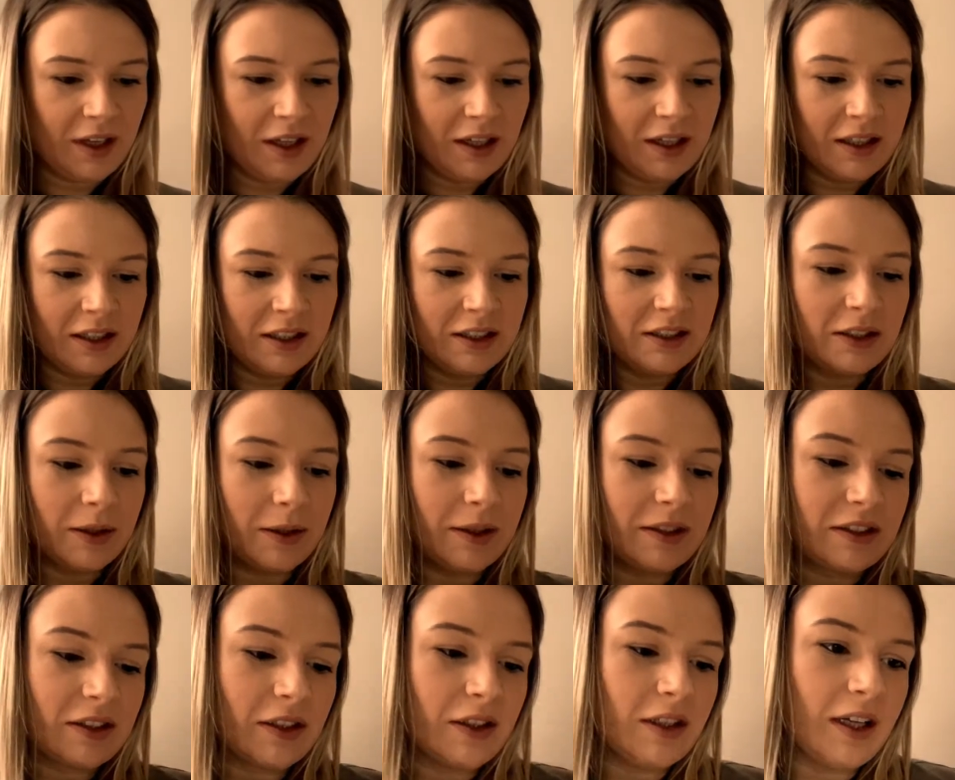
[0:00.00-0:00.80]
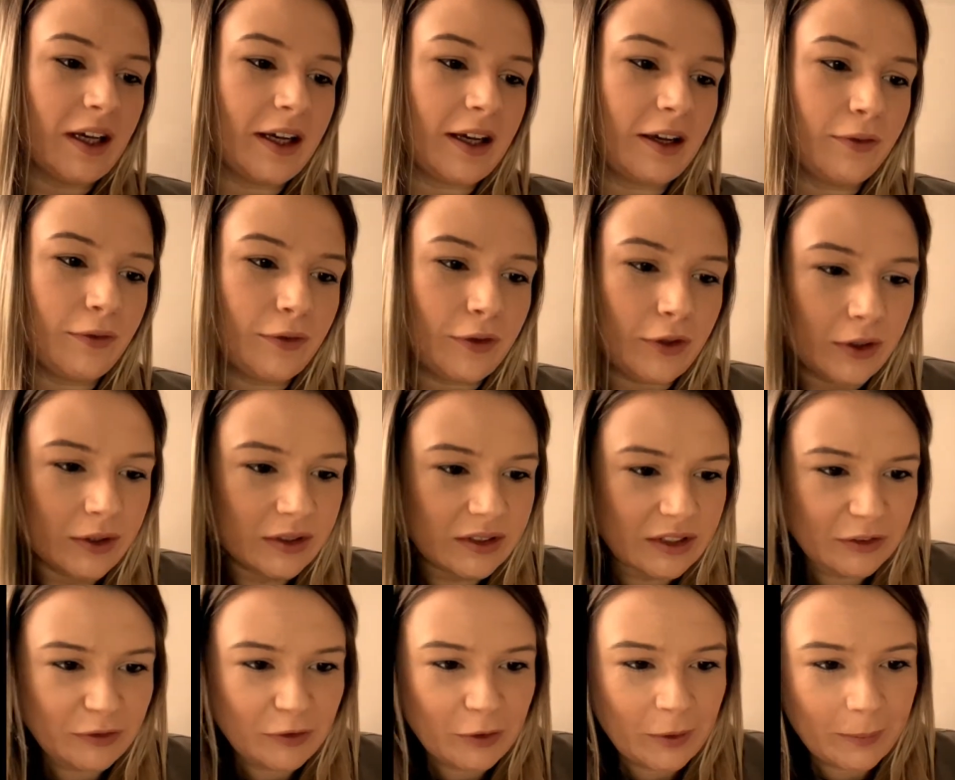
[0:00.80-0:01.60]
So it's got like a few
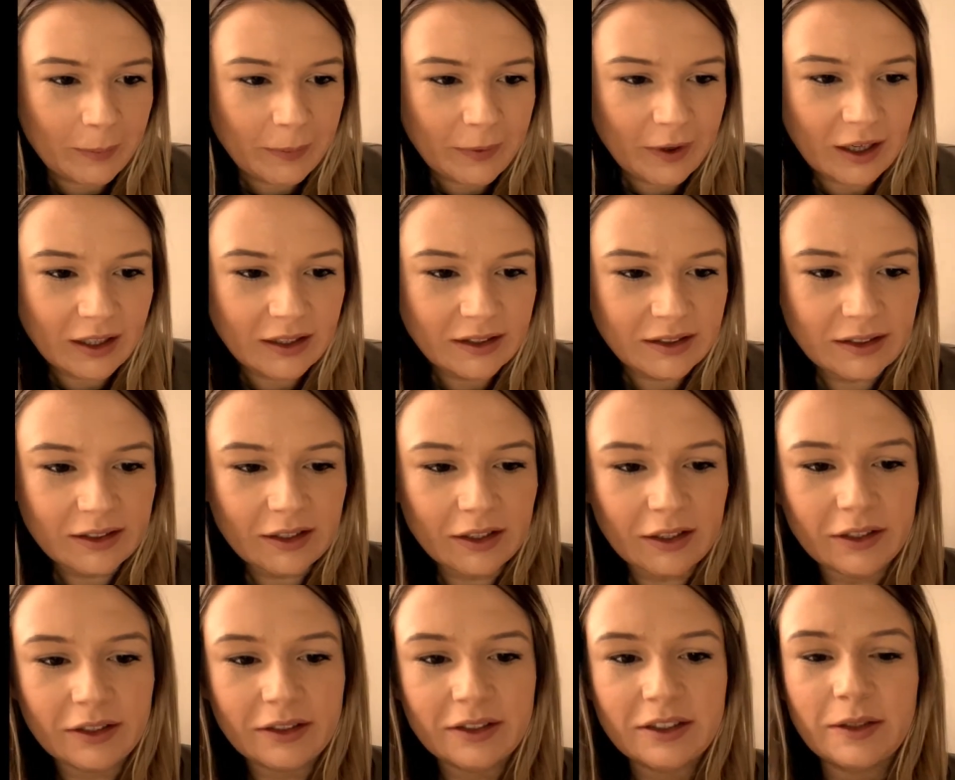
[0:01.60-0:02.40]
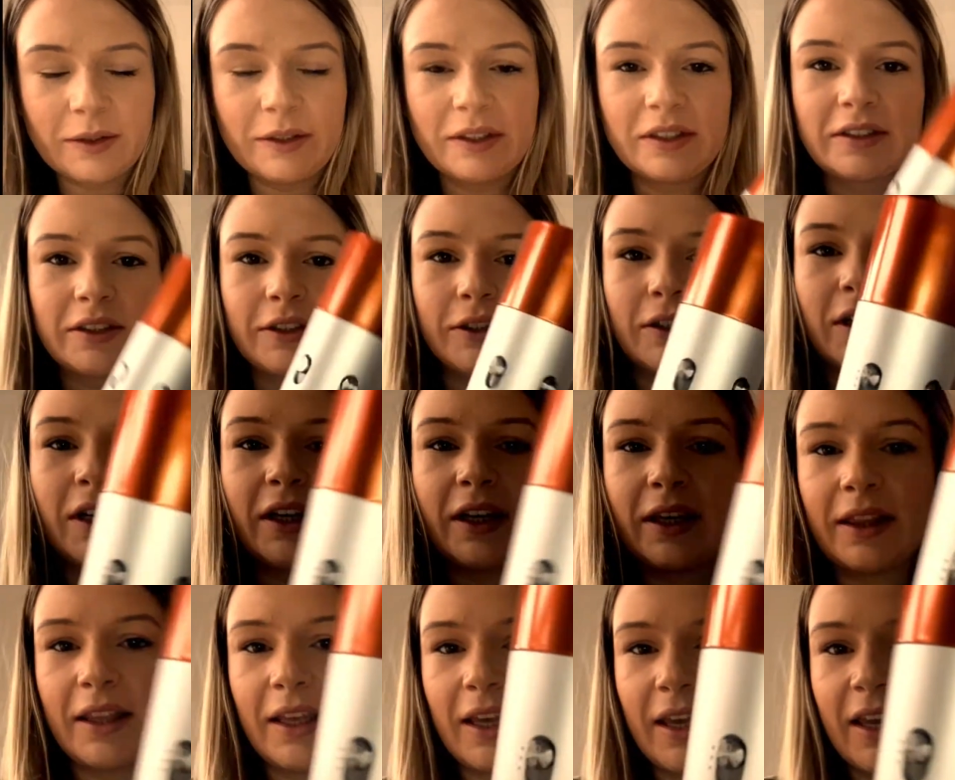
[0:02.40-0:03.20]
different buttons on. So it's got
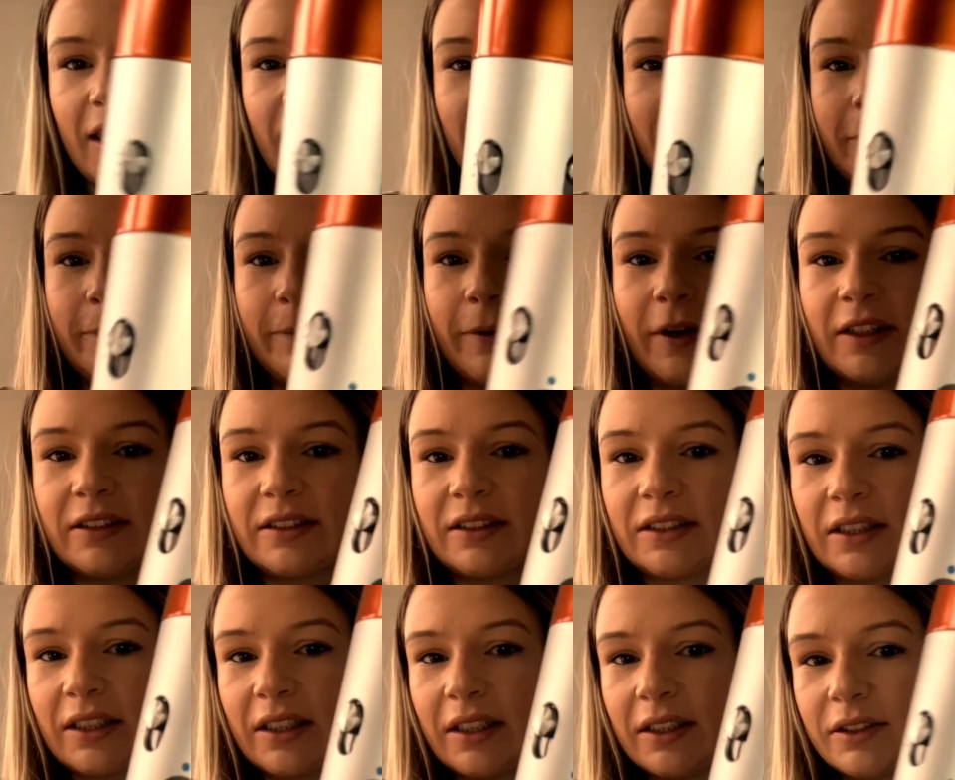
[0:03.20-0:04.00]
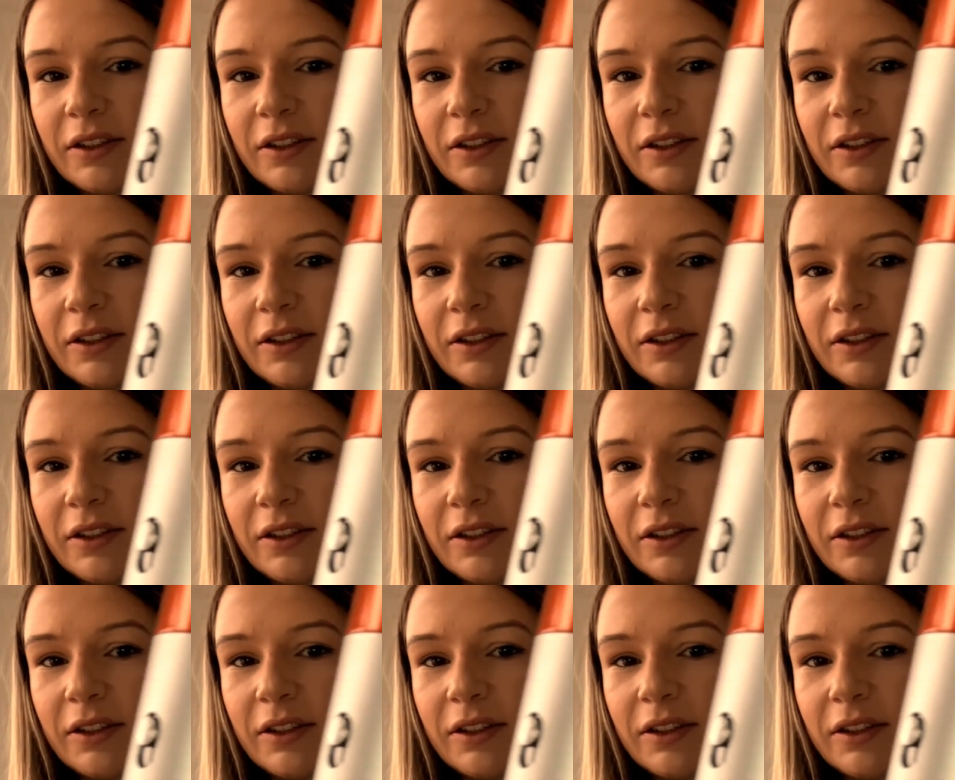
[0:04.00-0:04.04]
like the heat button.